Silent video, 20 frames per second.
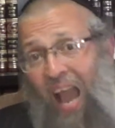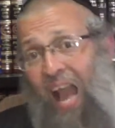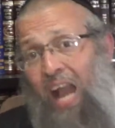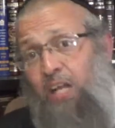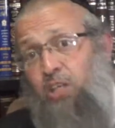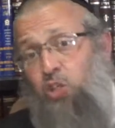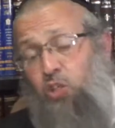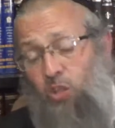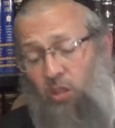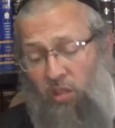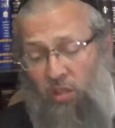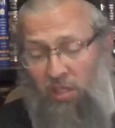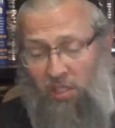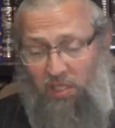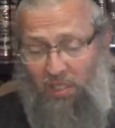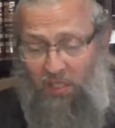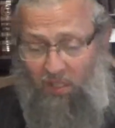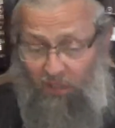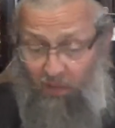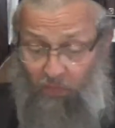action
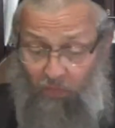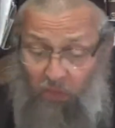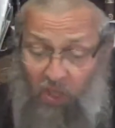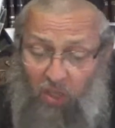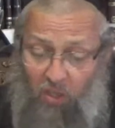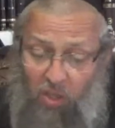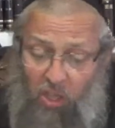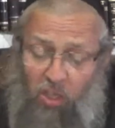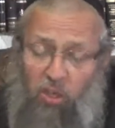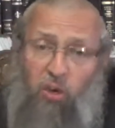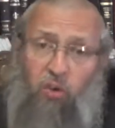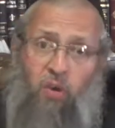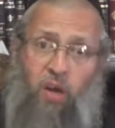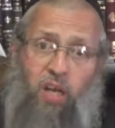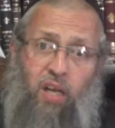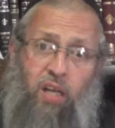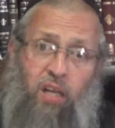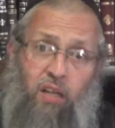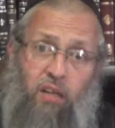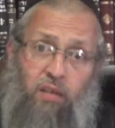this they did
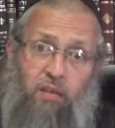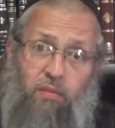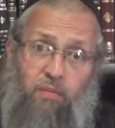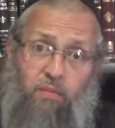already.